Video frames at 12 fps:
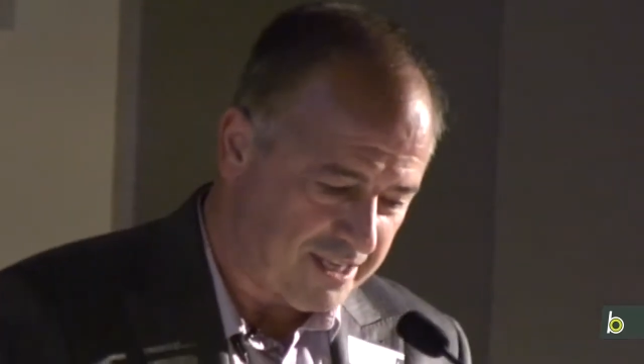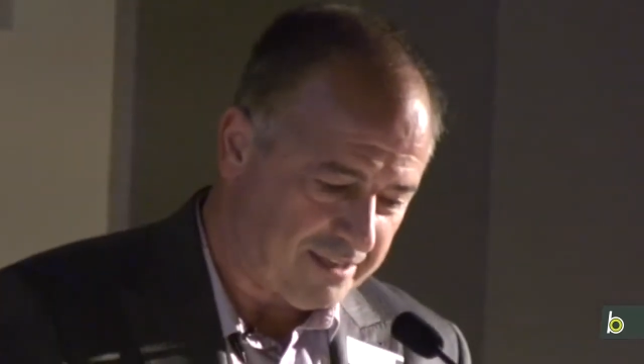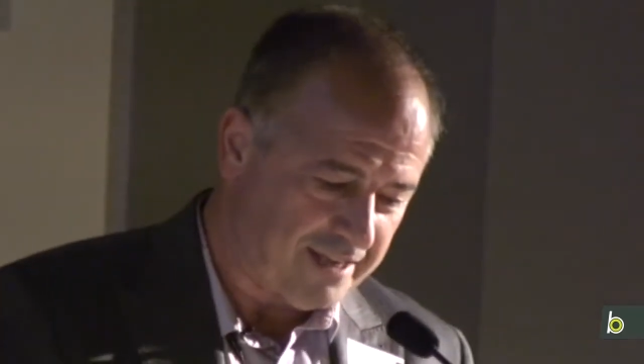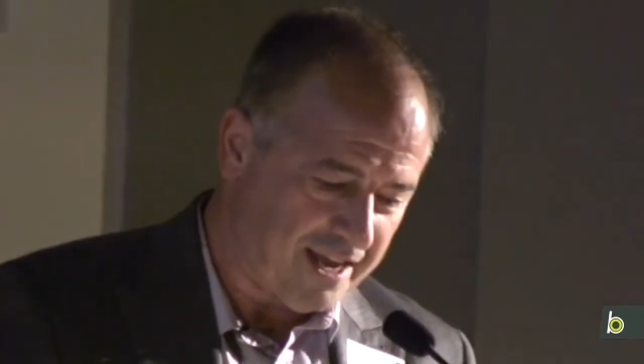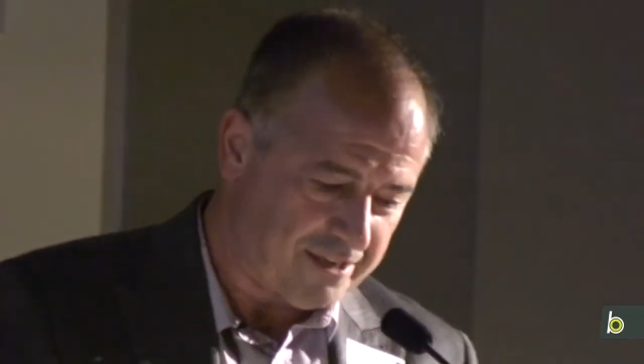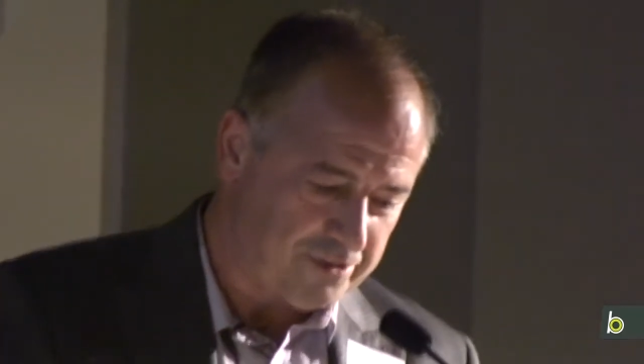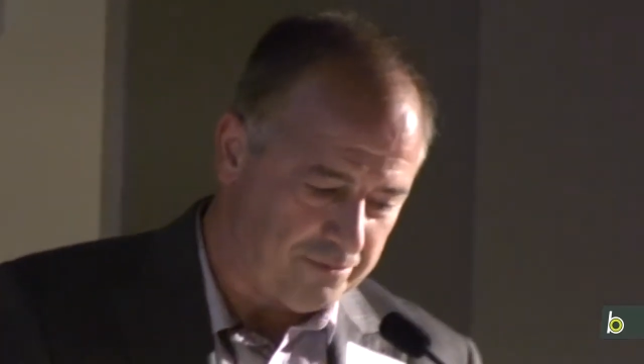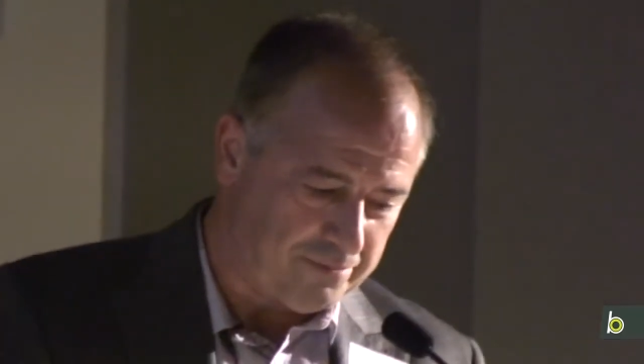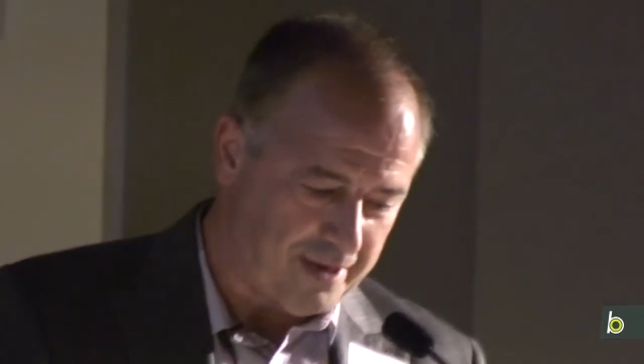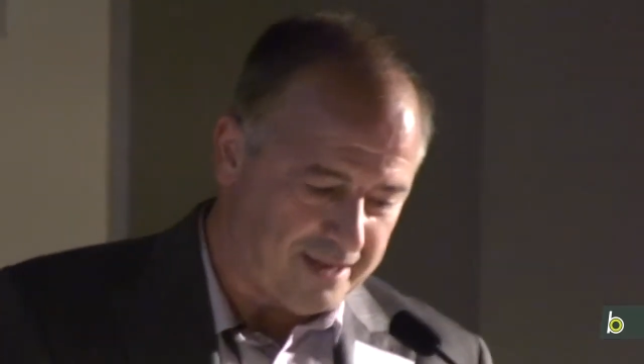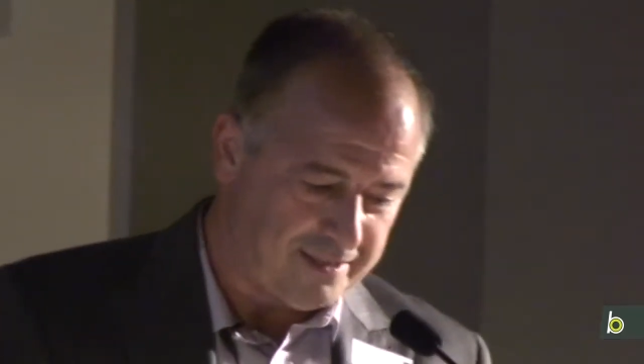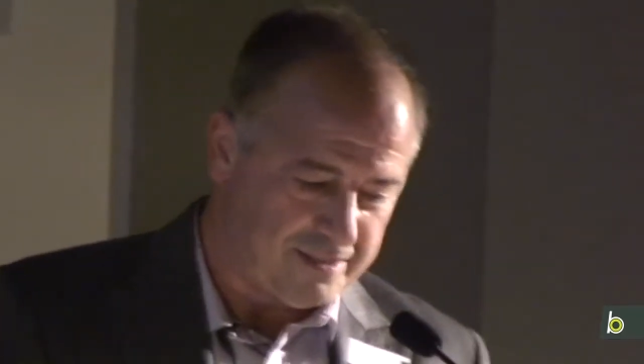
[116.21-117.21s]
attacks on
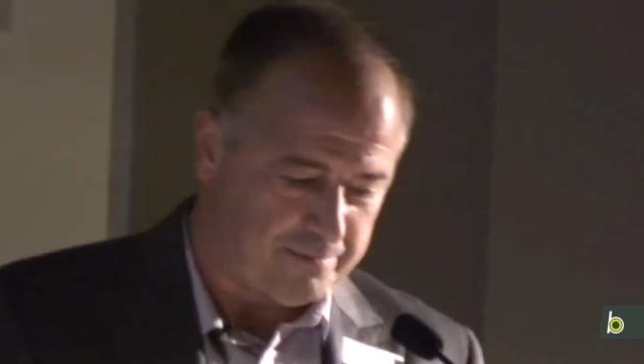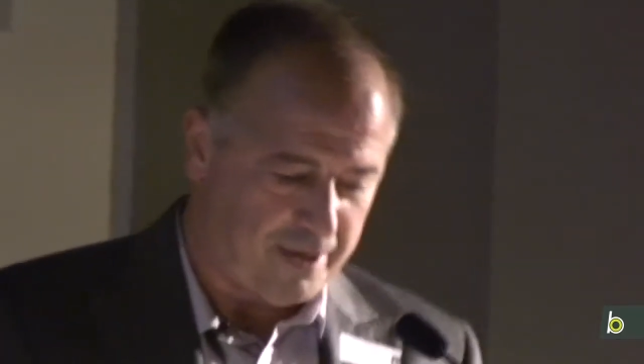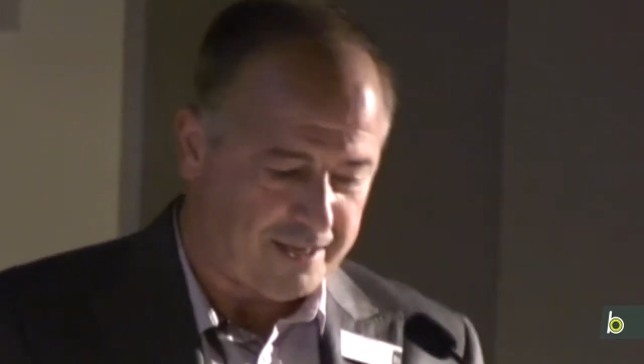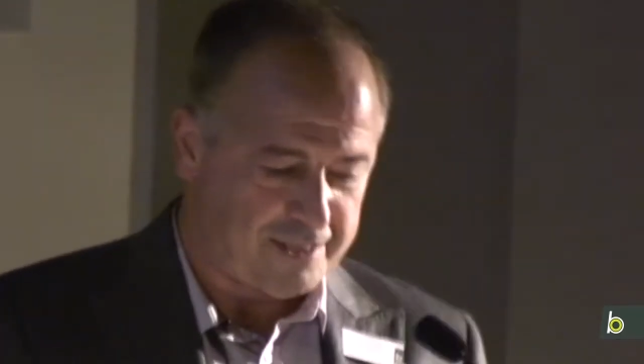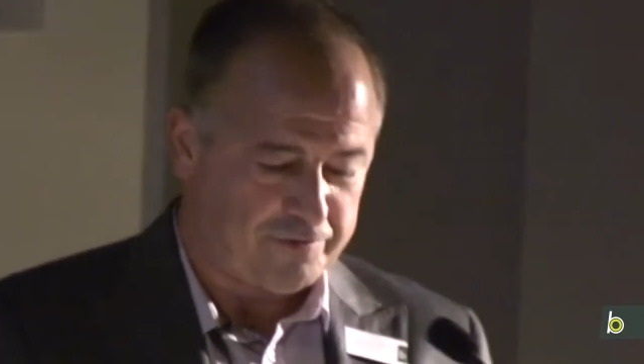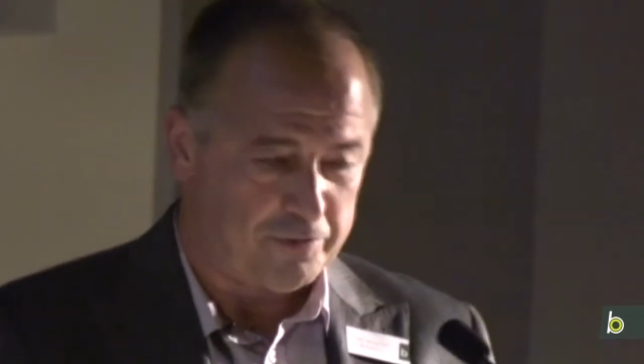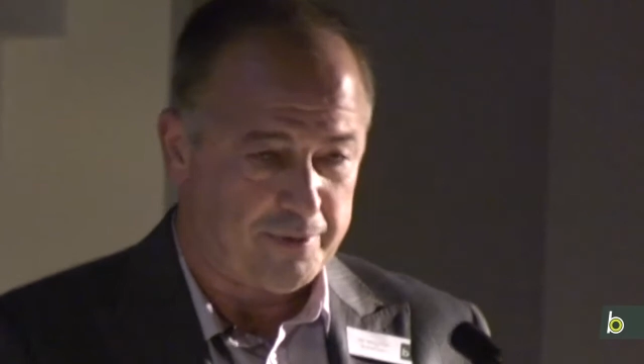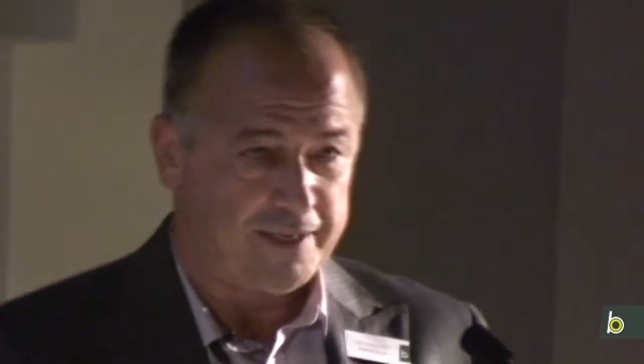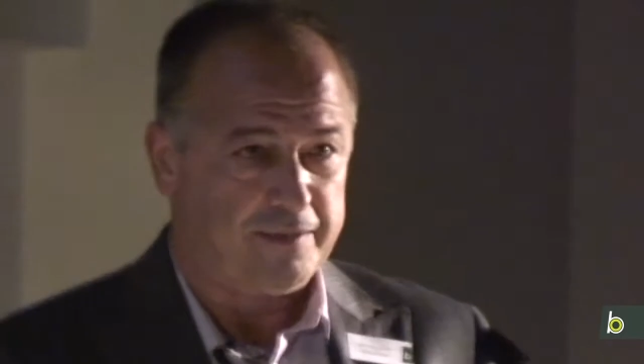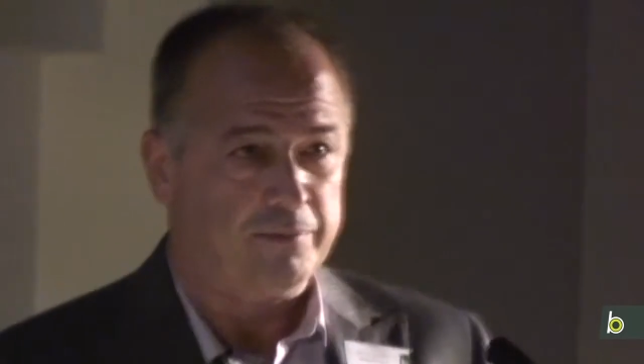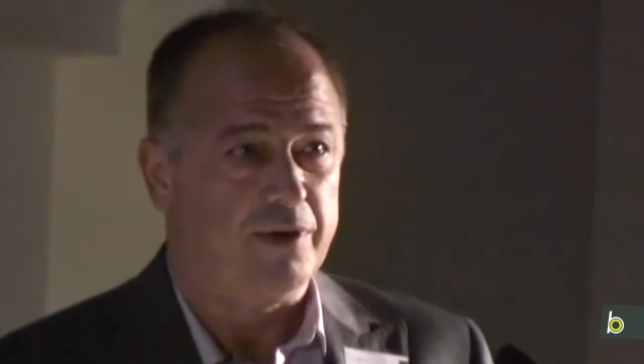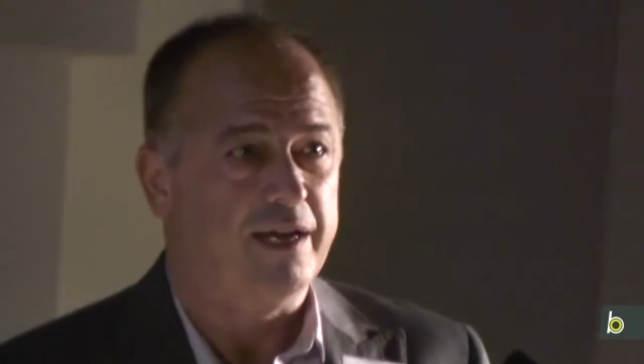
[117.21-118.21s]
brands have to pay
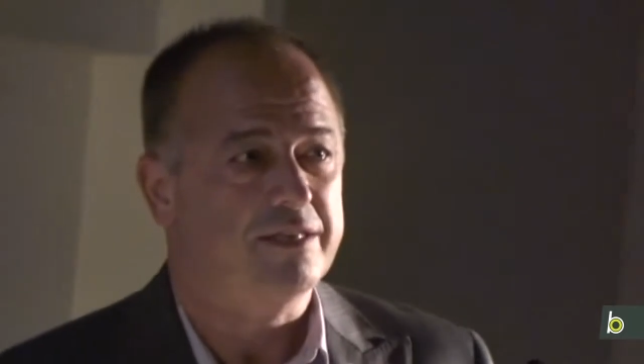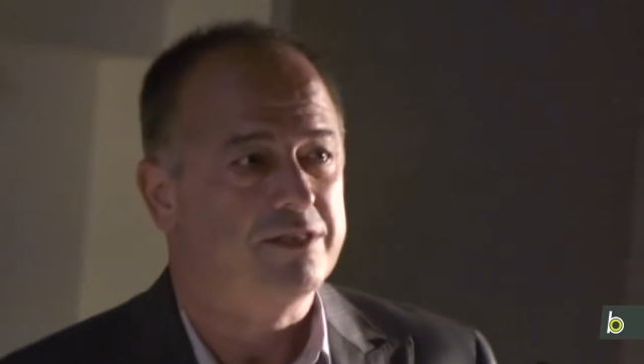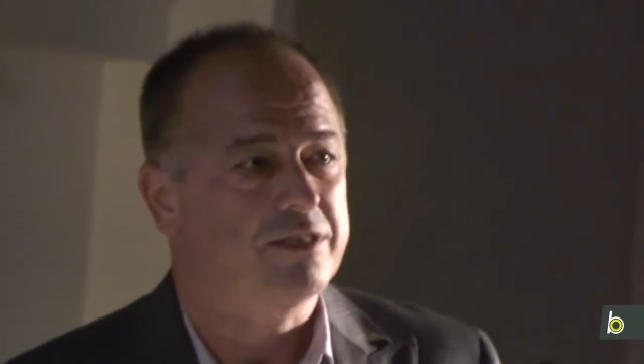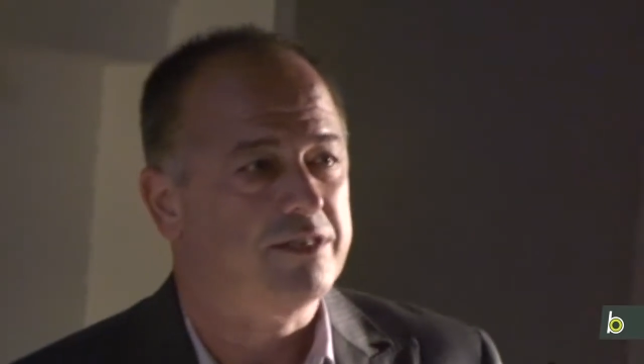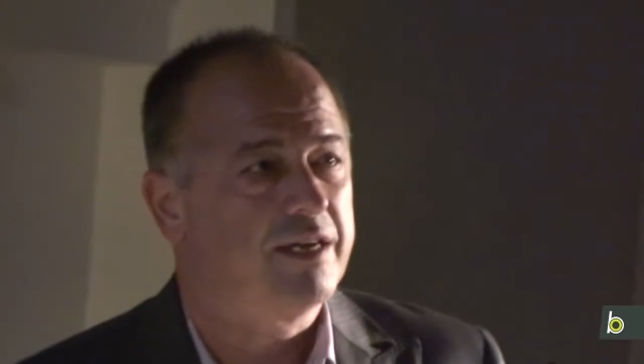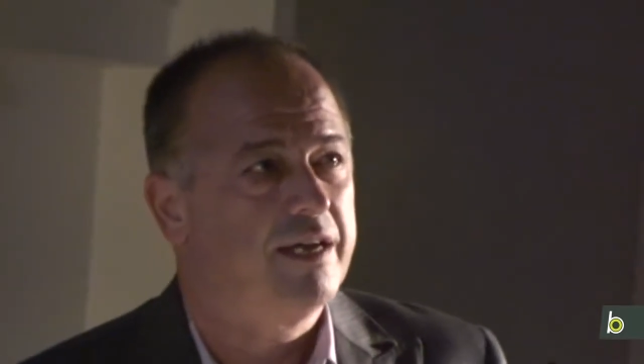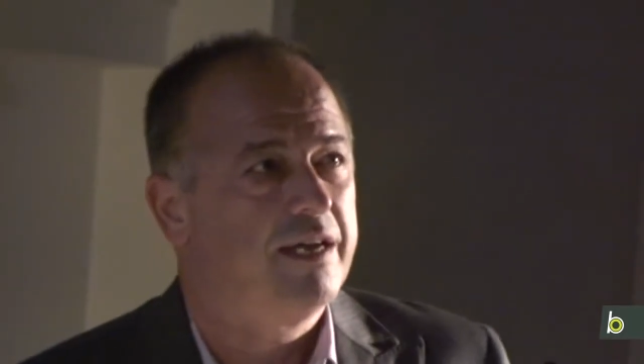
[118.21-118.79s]
the price,